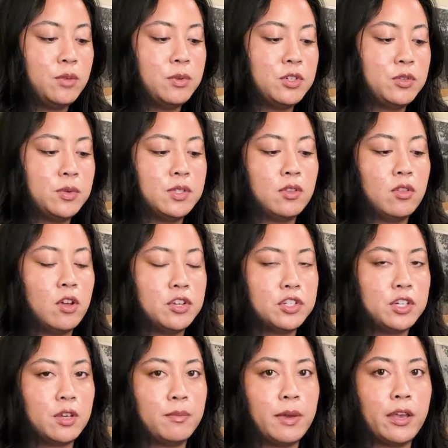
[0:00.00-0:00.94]
which was
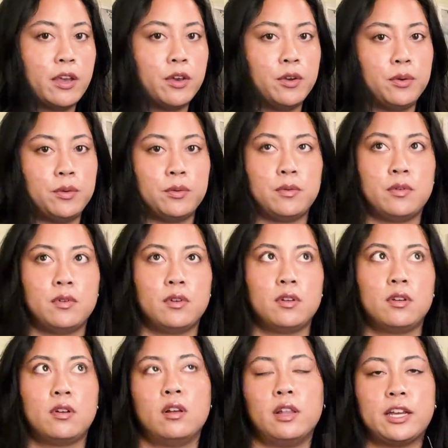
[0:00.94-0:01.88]
launching my own
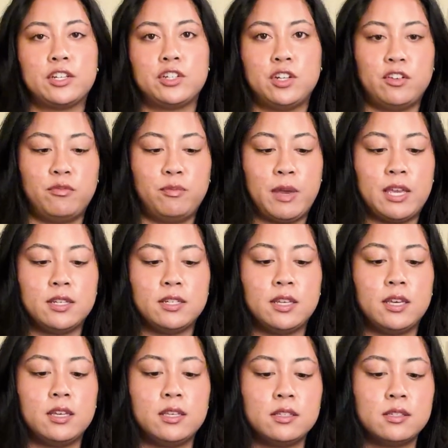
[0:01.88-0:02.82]
collection of
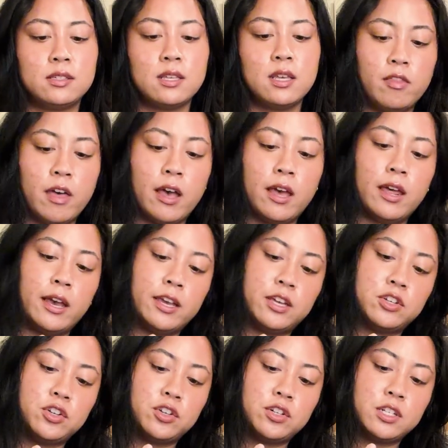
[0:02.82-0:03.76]
paintings that I
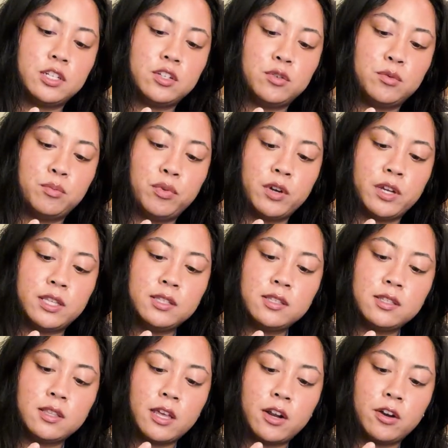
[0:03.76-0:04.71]
turned into
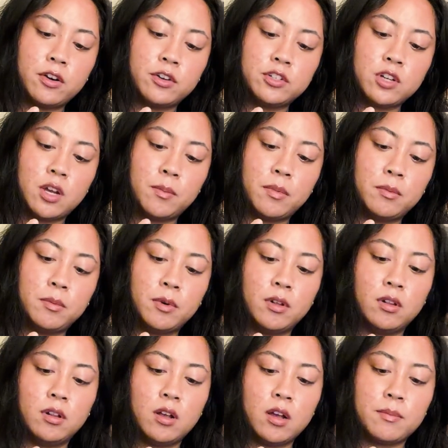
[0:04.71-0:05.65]
prints that are
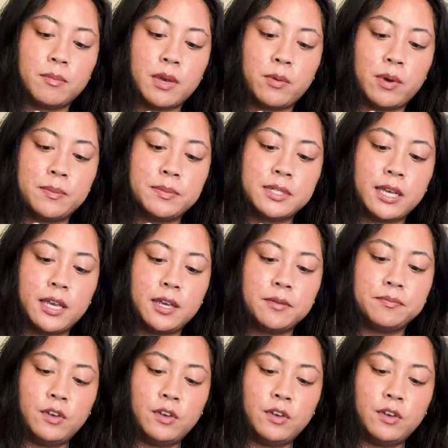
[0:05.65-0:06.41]
shoppable on my website.